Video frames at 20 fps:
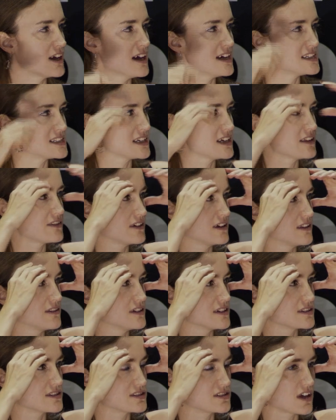the idea
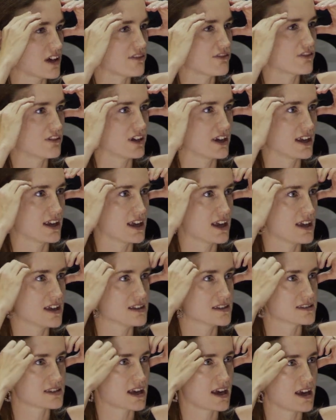that suffering
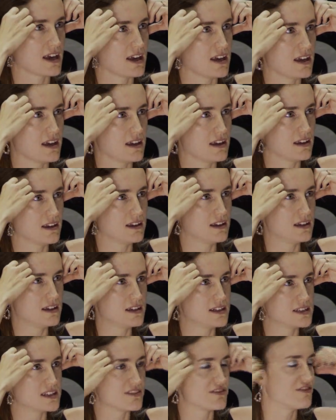is a
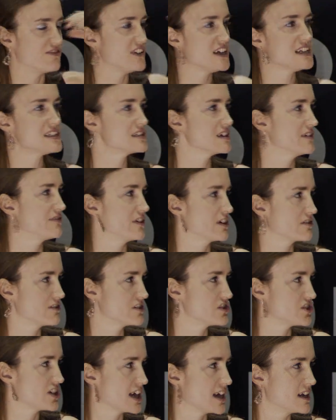defeater for
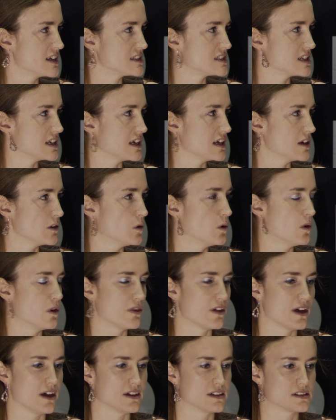Christianity, or
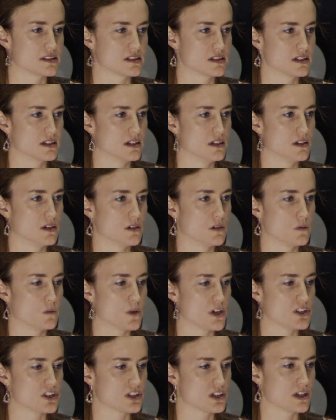that
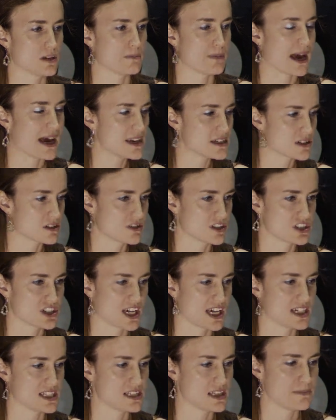we should abandon
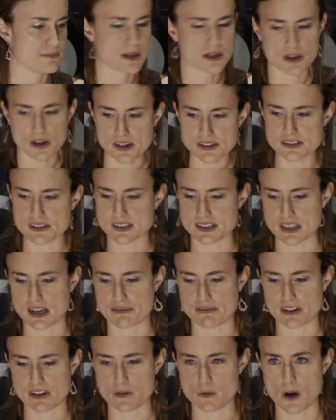Christianity because of the
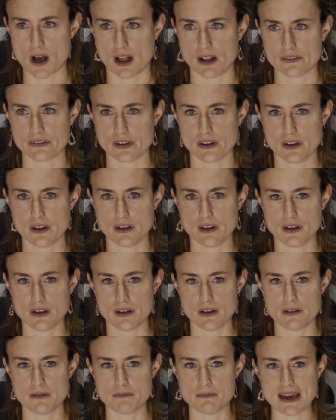suffering in the world,
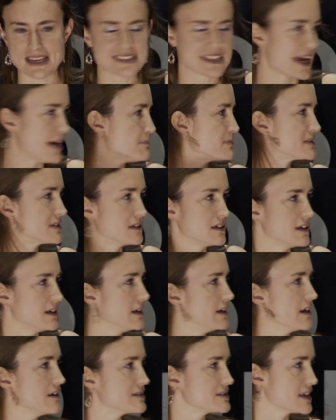makes
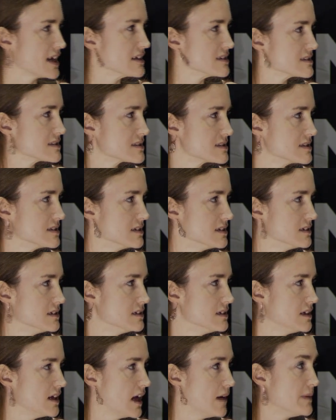absolutely no sense.
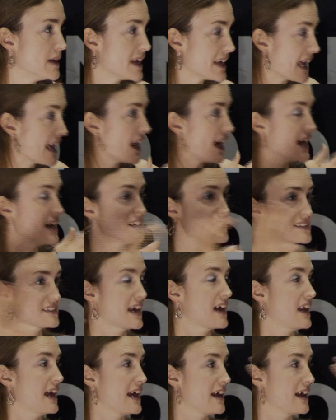I mean, again, I